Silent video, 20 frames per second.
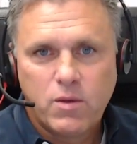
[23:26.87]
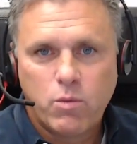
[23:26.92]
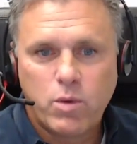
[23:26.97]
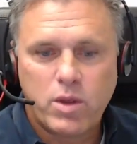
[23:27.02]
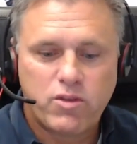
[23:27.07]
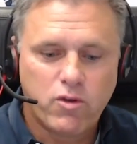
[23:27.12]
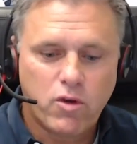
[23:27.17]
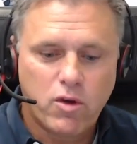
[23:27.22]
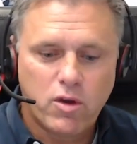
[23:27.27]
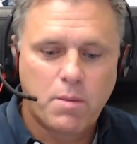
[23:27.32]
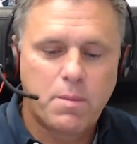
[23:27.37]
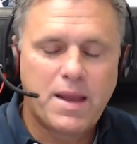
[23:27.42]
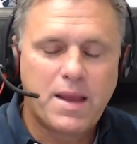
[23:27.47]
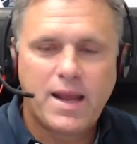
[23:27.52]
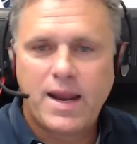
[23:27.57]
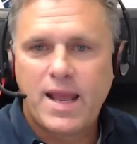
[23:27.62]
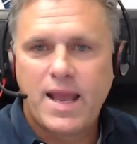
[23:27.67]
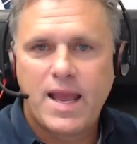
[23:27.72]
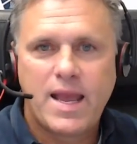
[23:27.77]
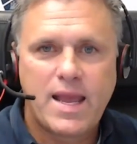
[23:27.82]
We talk
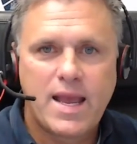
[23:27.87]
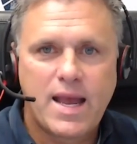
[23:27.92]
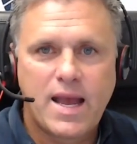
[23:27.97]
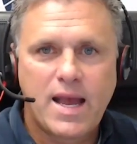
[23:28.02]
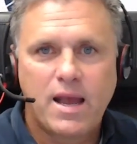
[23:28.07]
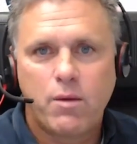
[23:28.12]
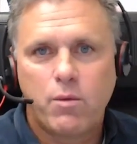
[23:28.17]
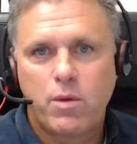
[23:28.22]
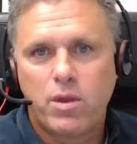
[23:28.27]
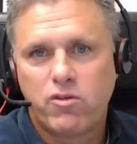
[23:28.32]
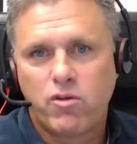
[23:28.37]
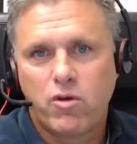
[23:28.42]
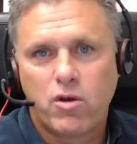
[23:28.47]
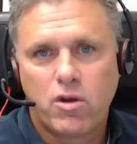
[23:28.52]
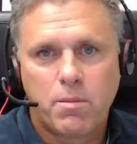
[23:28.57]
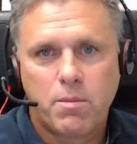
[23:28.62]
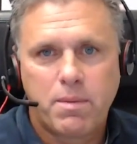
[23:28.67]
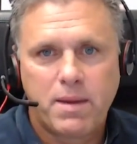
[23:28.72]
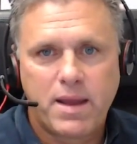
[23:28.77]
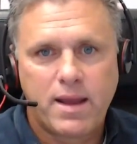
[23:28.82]
about AI. We
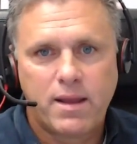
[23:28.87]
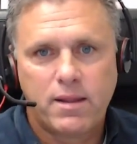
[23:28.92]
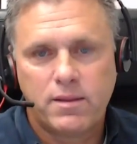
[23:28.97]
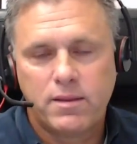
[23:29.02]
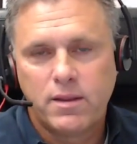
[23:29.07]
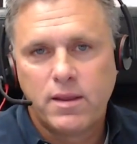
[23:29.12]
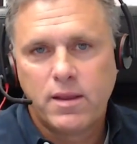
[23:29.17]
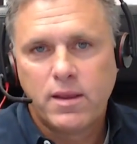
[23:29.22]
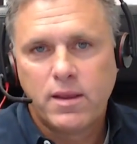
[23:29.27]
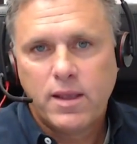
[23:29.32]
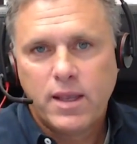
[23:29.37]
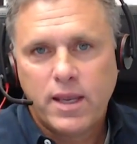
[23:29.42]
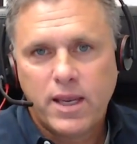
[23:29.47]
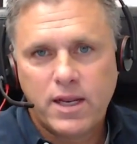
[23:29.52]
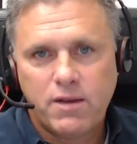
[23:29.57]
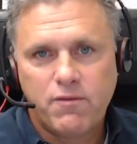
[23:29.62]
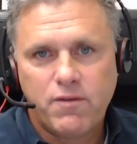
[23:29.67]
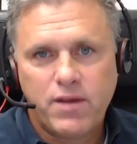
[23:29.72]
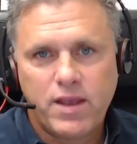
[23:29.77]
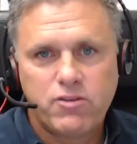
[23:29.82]
talk about
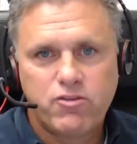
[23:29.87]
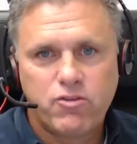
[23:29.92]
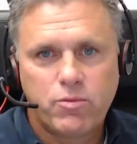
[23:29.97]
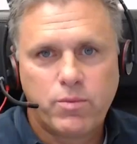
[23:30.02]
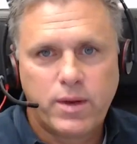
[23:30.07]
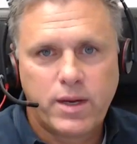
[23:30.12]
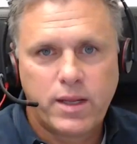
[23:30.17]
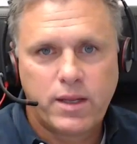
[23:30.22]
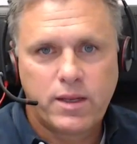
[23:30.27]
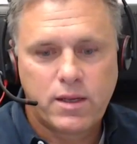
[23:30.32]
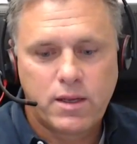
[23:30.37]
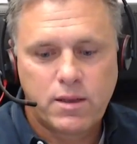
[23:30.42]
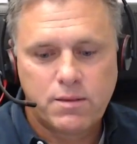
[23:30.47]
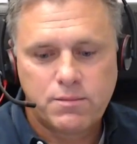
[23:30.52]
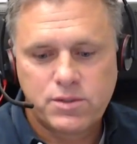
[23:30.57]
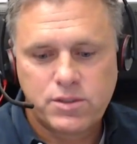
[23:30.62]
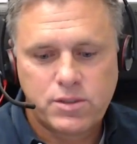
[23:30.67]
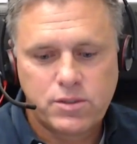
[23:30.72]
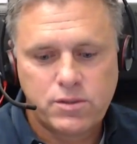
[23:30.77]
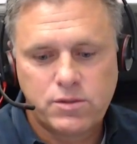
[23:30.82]
innovation when it
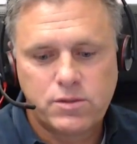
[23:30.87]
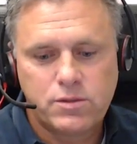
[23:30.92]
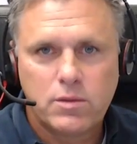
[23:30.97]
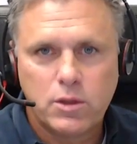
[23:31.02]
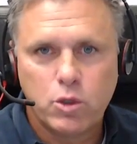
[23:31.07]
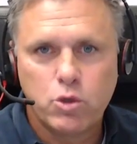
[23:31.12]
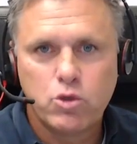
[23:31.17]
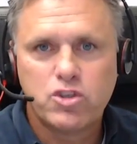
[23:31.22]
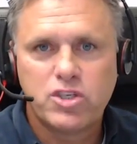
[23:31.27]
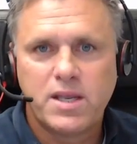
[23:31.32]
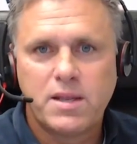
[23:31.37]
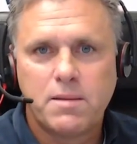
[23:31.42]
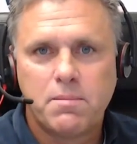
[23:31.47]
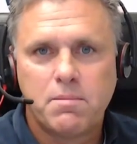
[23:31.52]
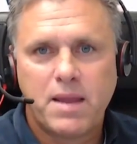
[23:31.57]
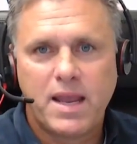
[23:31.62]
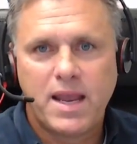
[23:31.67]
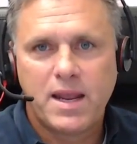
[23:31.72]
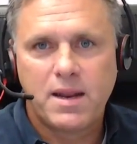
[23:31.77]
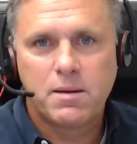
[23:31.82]
comes to losing
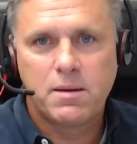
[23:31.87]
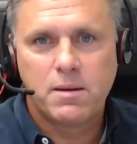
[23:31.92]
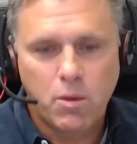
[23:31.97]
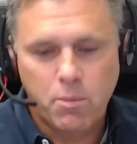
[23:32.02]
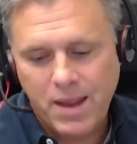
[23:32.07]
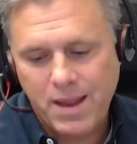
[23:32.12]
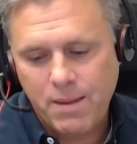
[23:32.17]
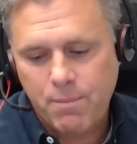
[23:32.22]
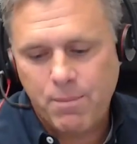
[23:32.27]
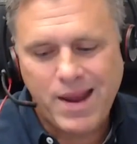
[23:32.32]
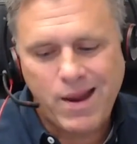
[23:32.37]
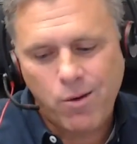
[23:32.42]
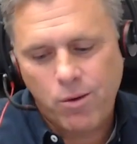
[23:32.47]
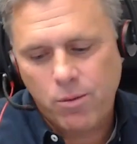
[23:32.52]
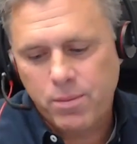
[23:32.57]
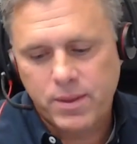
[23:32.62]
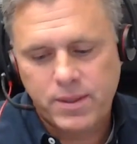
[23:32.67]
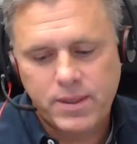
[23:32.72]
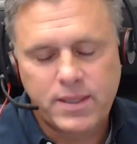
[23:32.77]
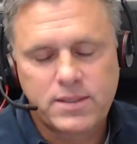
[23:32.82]
manpower,
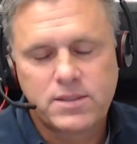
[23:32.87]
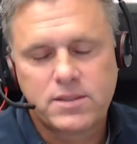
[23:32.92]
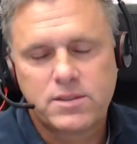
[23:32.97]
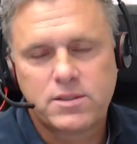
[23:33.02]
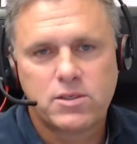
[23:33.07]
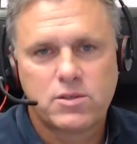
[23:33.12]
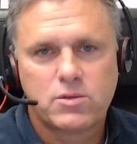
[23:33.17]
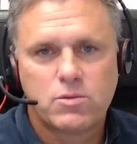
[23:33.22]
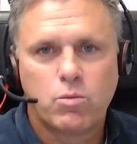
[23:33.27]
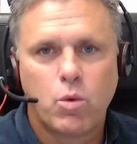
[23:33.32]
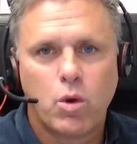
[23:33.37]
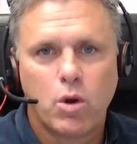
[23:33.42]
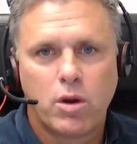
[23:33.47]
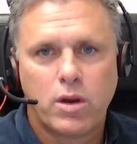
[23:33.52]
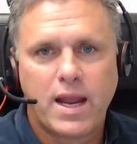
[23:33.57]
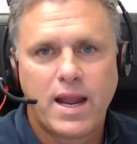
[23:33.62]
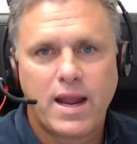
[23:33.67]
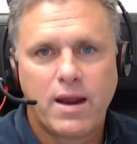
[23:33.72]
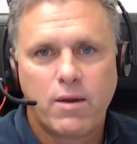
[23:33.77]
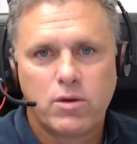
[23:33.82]
but that's just work
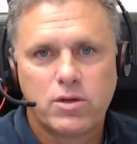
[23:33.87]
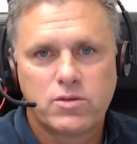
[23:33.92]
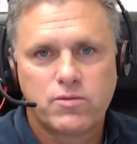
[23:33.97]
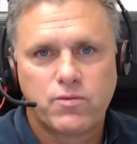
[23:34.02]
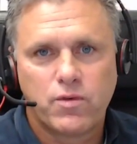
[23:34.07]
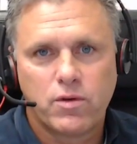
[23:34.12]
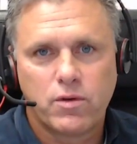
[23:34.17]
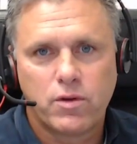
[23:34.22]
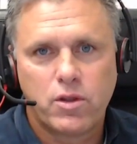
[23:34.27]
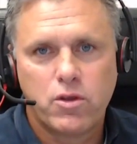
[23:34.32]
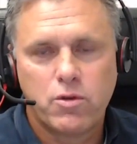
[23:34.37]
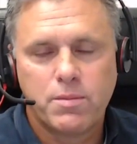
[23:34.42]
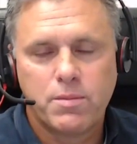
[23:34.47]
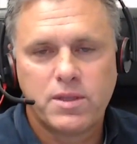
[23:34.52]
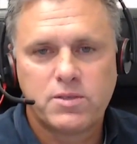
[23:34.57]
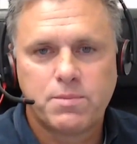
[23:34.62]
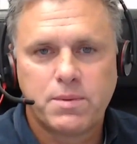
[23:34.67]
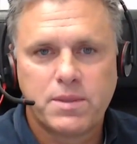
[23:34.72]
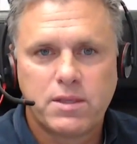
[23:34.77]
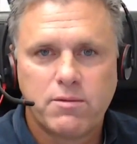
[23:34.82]
hours for
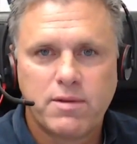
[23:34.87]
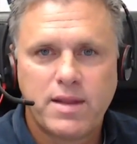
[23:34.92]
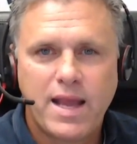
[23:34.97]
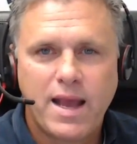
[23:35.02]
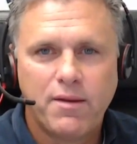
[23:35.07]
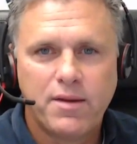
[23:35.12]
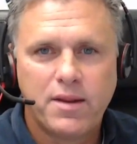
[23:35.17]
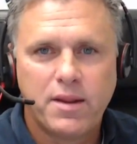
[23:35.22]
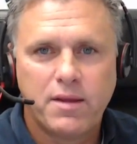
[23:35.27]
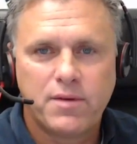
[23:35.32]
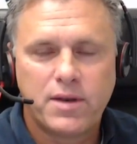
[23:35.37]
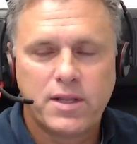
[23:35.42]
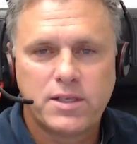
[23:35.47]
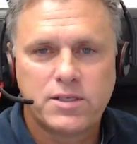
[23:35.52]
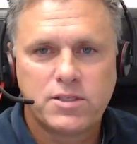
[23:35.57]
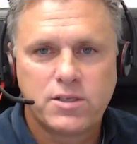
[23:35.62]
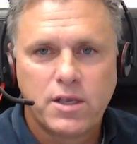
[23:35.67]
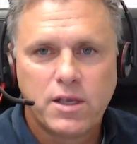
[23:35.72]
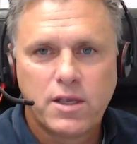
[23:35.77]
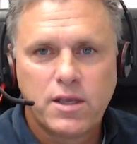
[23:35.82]
humans. But the reality of it
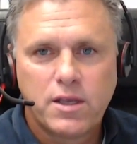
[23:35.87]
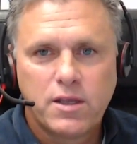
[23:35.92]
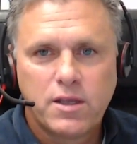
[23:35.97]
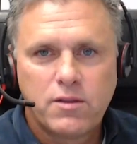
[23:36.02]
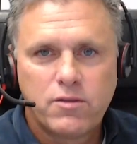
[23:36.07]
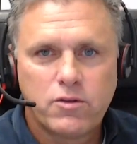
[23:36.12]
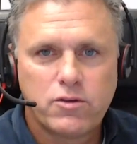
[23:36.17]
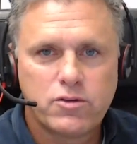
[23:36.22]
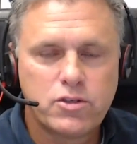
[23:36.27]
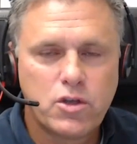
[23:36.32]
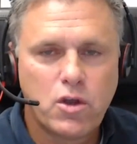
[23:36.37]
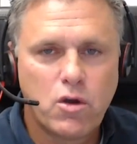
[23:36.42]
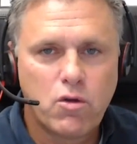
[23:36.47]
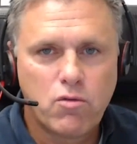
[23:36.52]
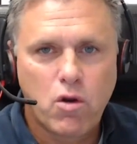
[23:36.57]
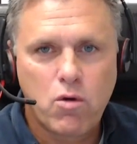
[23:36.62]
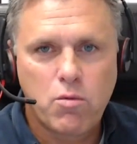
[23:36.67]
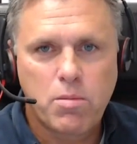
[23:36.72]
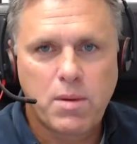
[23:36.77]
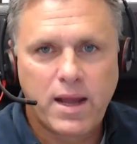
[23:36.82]
is there's no
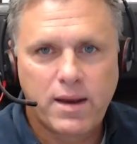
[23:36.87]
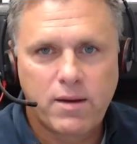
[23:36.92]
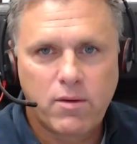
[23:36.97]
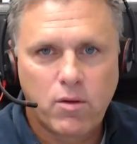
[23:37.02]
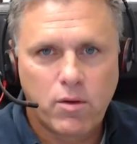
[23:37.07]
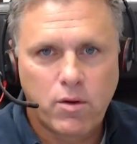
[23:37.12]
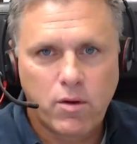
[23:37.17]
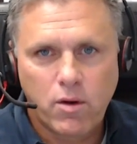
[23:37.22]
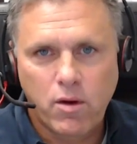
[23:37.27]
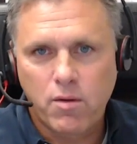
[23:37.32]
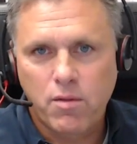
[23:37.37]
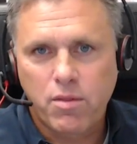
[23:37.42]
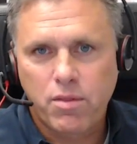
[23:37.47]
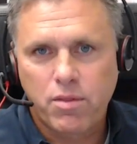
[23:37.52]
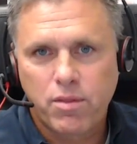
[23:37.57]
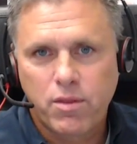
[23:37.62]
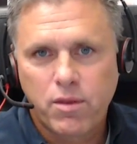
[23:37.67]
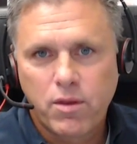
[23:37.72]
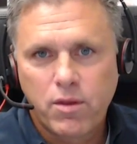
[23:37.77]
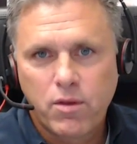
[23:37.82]
robot on earth
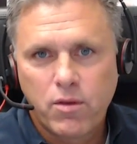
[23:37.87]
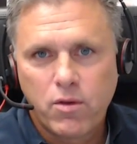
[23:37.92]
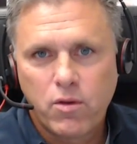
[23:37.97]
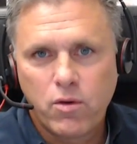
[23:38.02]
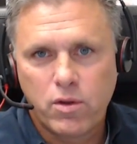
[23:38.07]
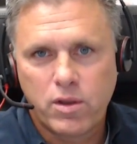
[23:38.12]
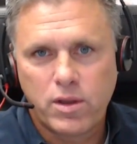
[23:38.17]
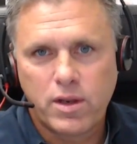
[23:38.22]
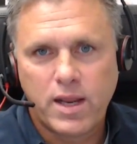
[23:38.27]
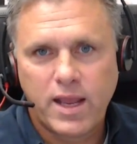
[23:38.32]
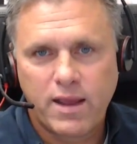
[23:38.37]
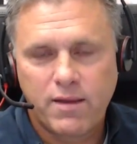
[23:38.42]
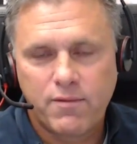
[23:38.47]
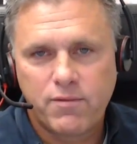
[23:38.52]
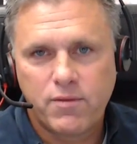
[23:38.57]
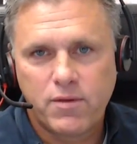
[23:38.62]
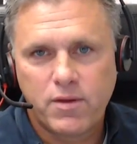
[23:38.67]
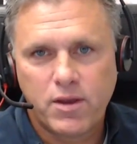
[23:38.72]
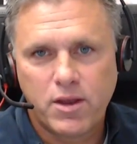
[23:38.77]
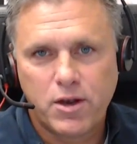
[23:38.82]
who can
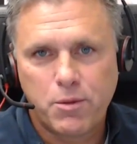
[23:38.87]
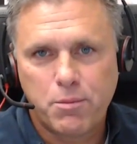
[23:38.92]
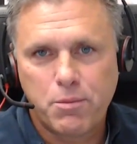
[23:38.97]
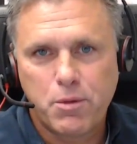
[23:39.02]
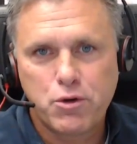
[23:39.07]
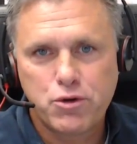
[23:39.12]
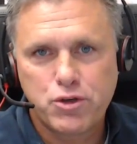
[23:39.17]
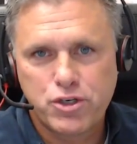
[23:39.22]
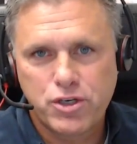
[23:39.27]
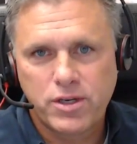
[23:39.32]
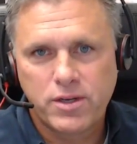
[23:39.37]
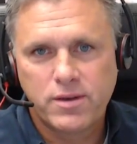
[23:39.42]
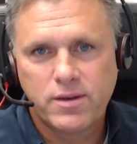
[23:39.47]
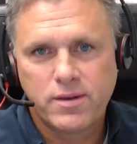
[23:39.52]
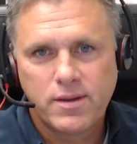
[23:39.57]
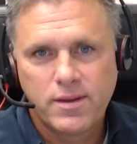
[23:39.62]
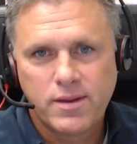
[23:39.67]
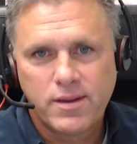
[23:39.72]
have an emotion